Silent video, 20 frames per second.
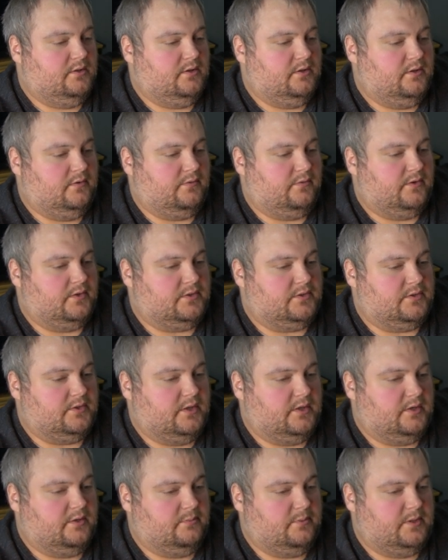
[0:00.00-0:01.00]
get
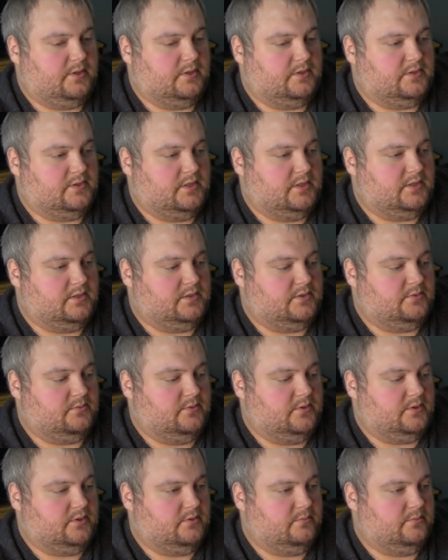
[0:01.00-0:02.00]
frustrated because that's
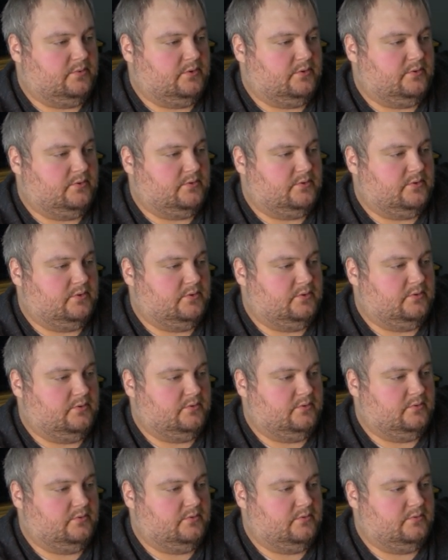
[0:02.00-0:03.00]
what computers
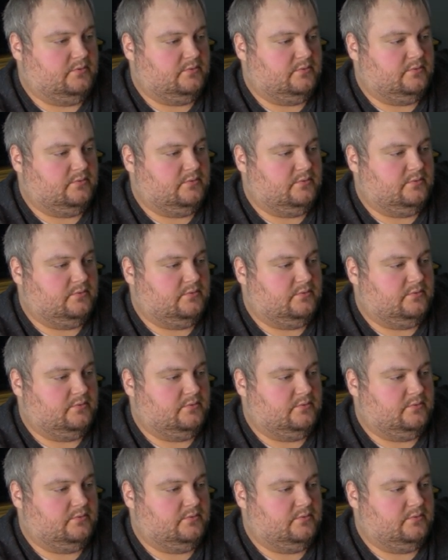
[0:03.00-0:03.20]
do.